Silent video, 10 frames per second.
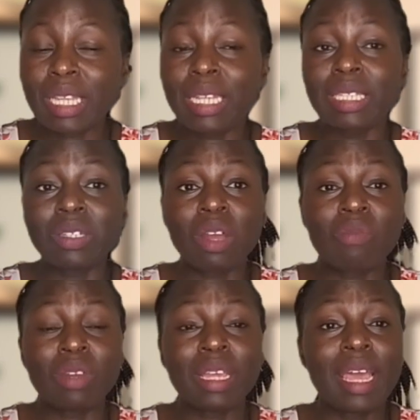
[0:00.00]
That's
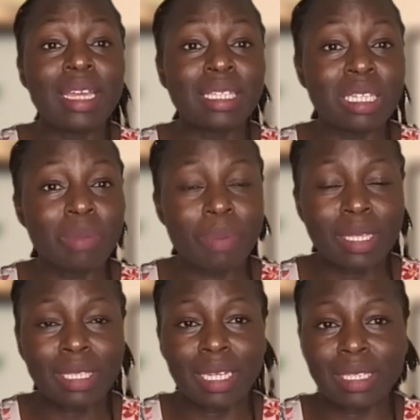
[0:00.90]
roughly
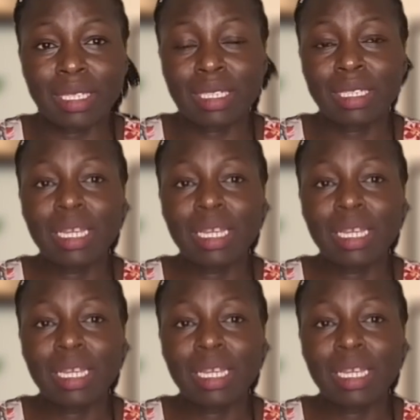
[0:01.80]
18%.